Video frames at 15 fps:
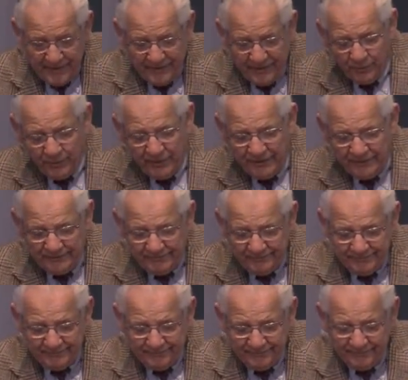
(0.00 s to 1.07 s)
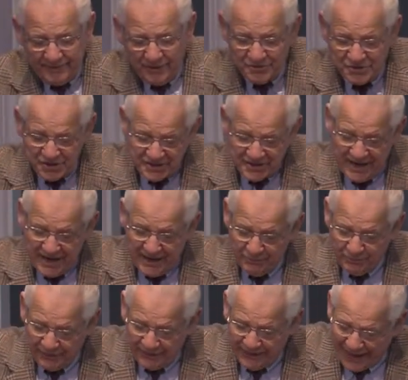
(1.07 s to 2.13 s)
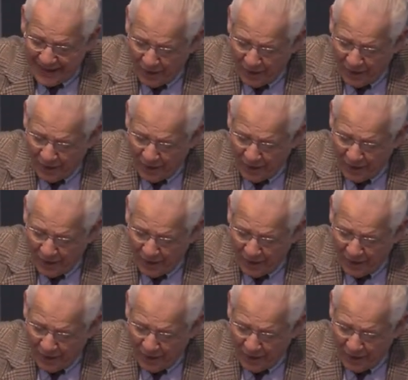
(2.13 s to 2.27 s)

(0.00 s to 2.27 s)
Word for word: that when there was a time when